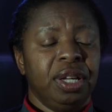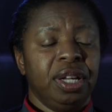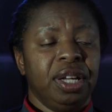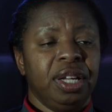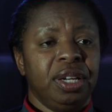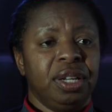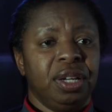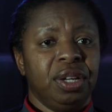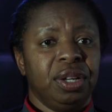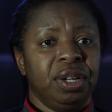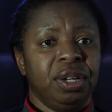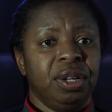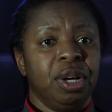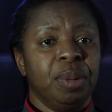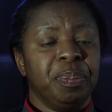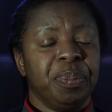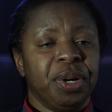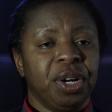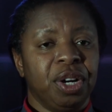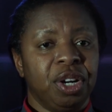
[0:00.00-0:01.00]
in her
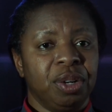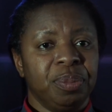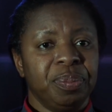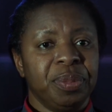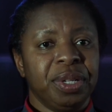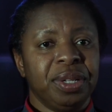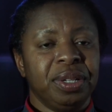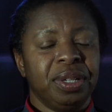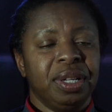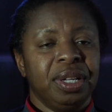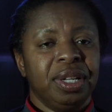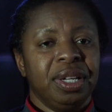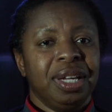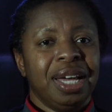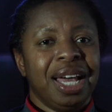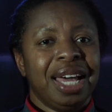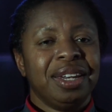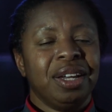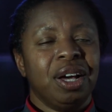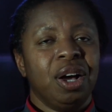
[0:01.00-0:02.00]
apartment.
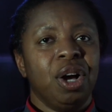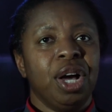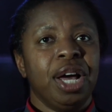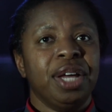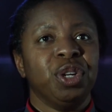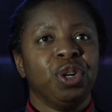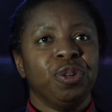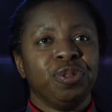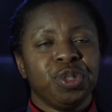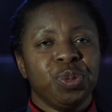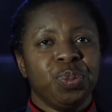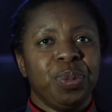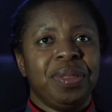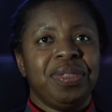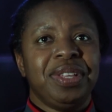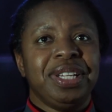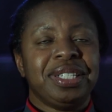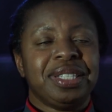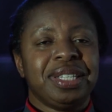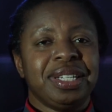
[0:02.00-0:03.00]
And, and often when
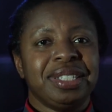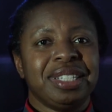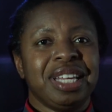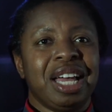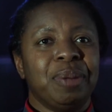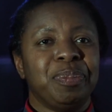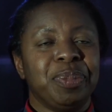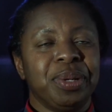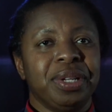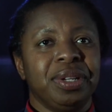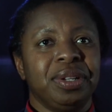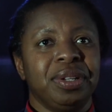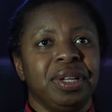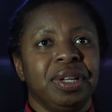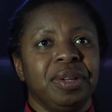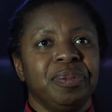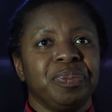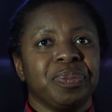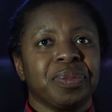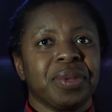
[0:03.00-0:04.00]
these things happen,
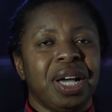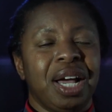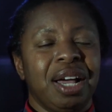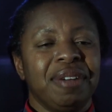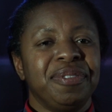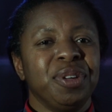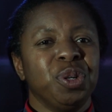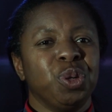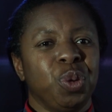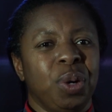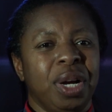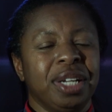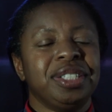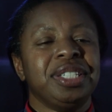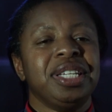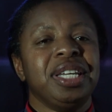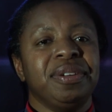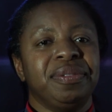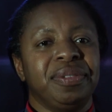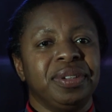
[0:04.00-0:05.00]
I feel quite
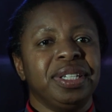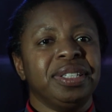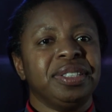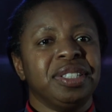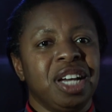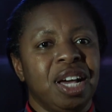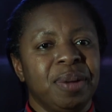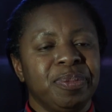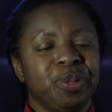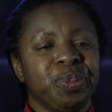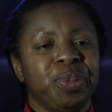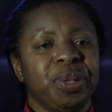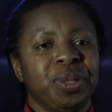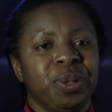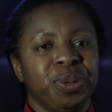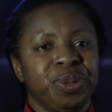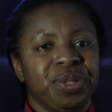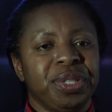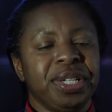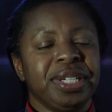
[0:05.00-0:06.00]
tearful at times when
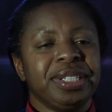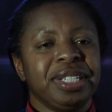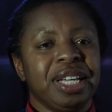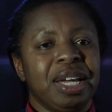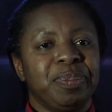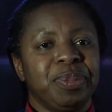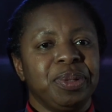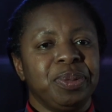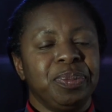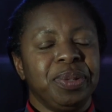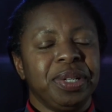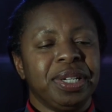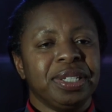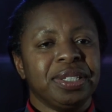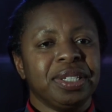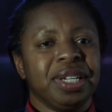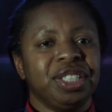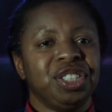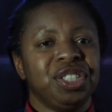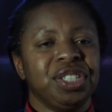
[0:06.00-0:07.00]
those things happen
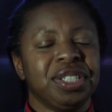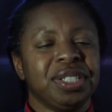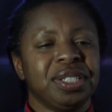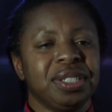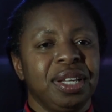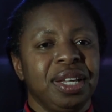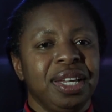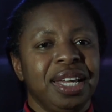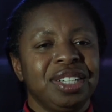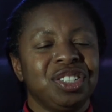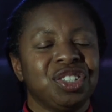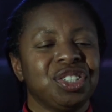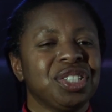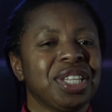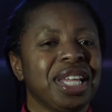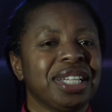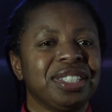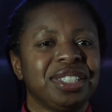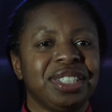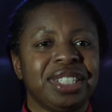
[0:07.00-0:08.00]
because I just, it's just
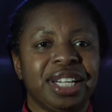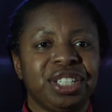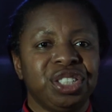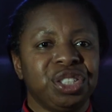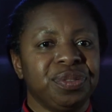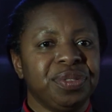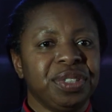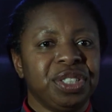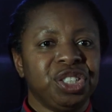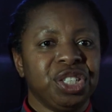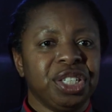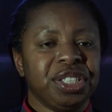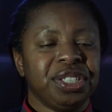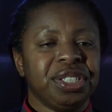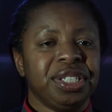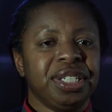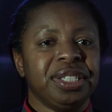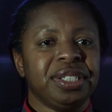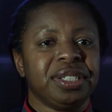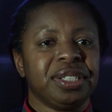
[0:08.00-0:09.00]
that sense of
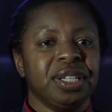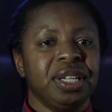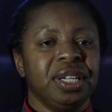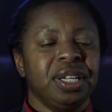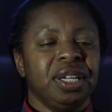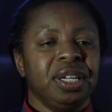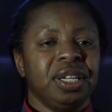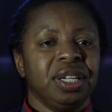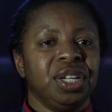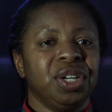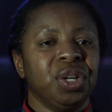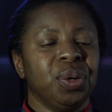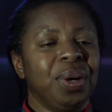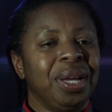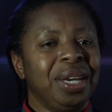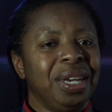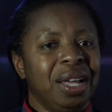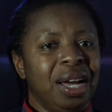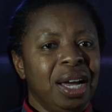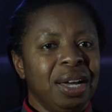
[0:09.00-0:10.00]
injustice, you know,
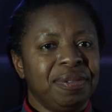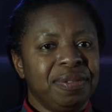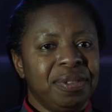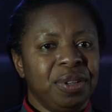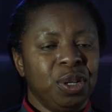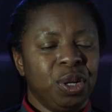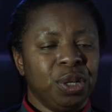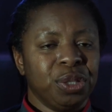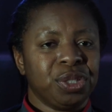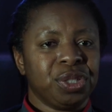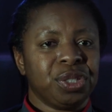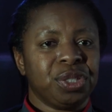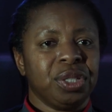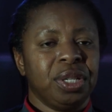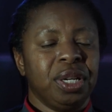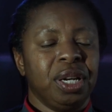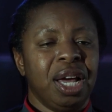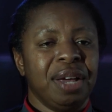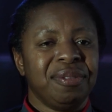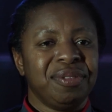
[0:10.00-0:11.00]
a life lost, a
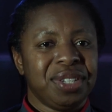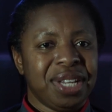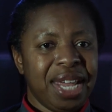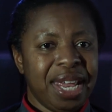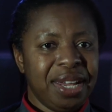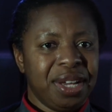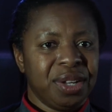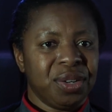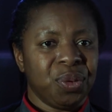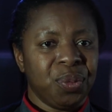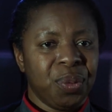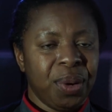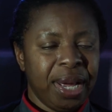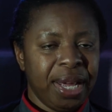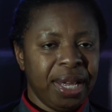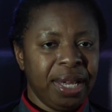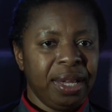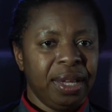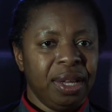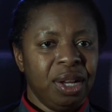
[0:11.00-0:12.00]
life taken
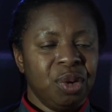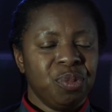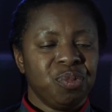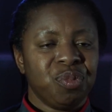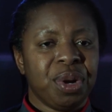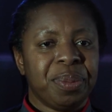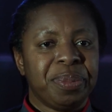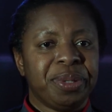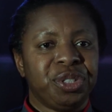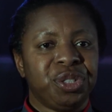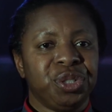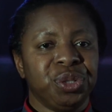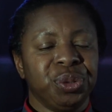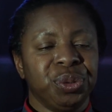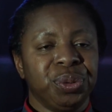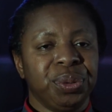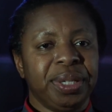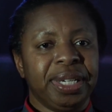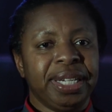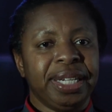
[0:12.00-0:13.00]
away
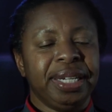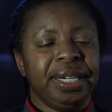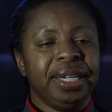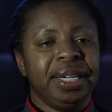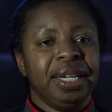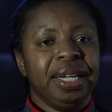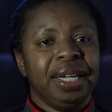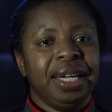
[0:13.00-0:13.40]
prematurely.